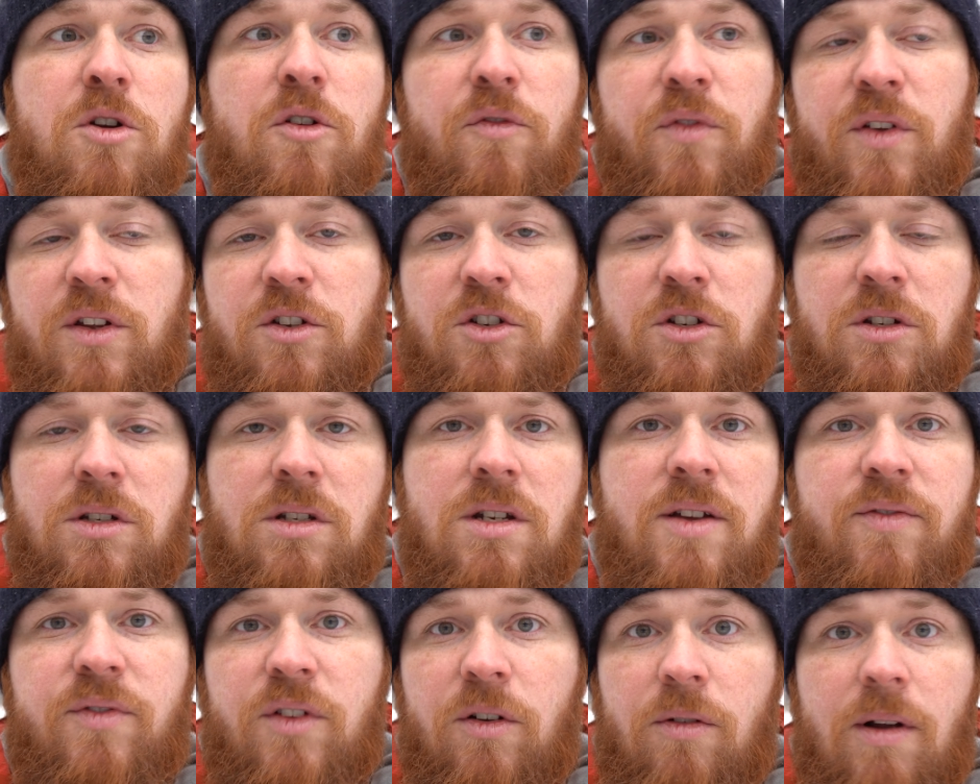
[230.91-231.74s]
or if he just
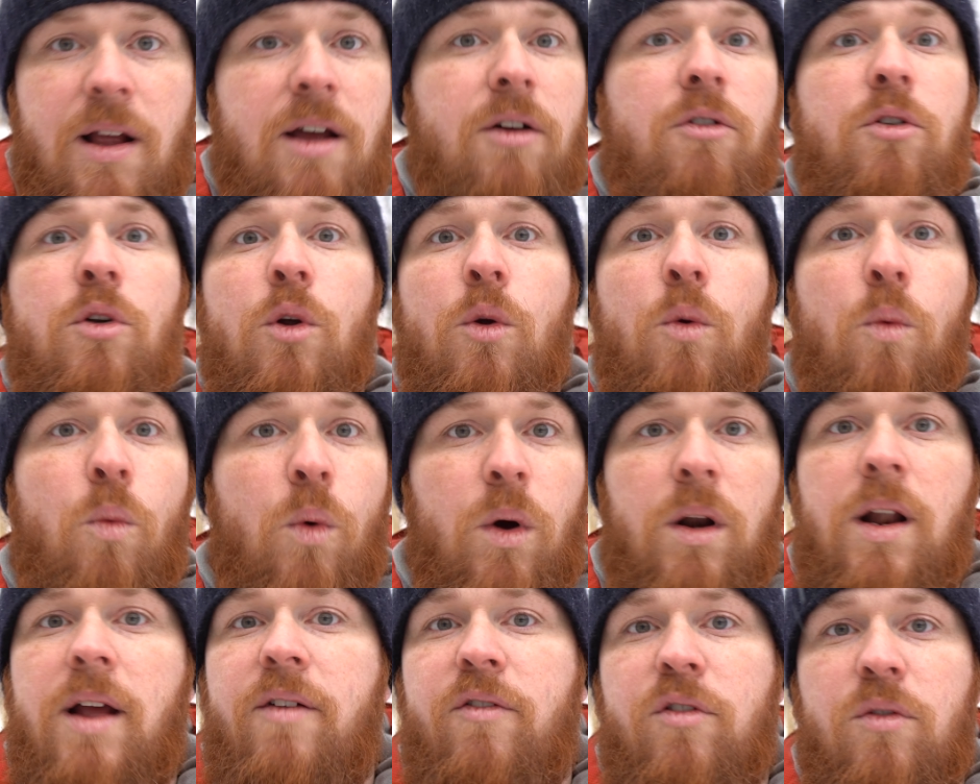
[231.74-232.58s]
sniffed around or
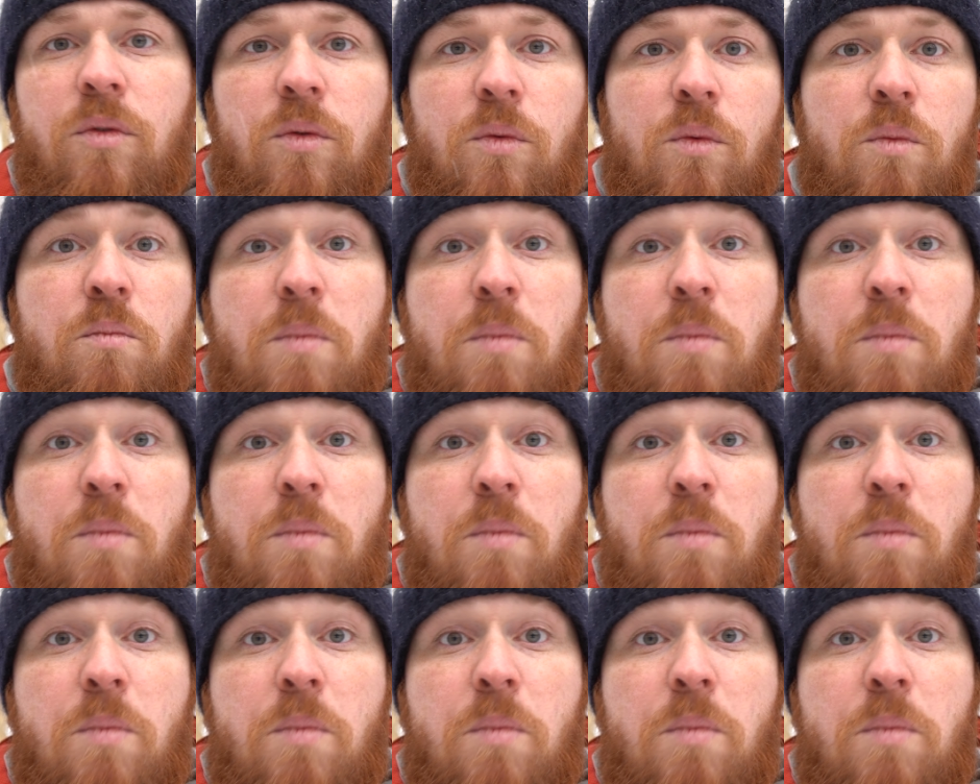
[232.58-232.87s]
whatever.